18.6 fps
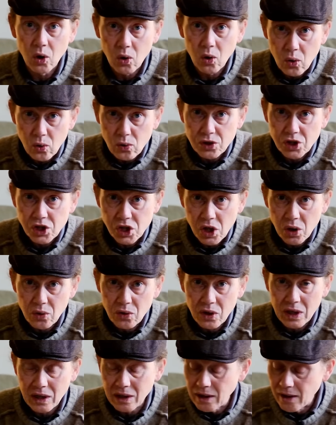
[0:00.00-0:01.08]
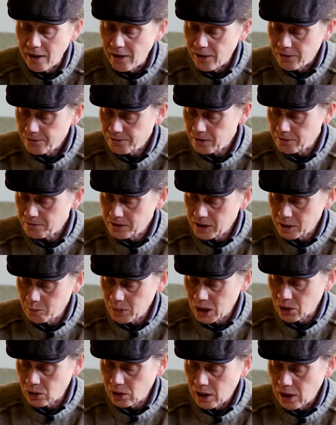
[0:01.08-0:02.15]
Also the
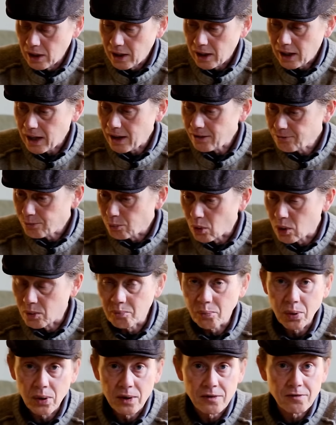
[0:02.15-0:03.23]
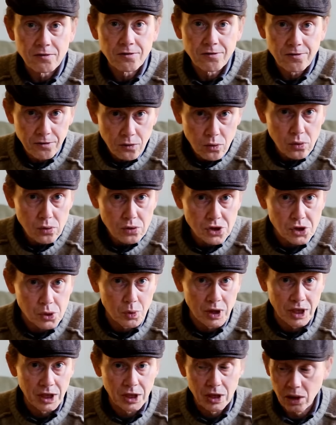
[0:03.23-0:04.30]
50mm f1.4
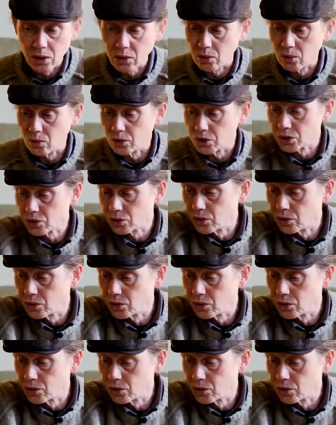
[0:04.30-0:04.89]
Zuiko was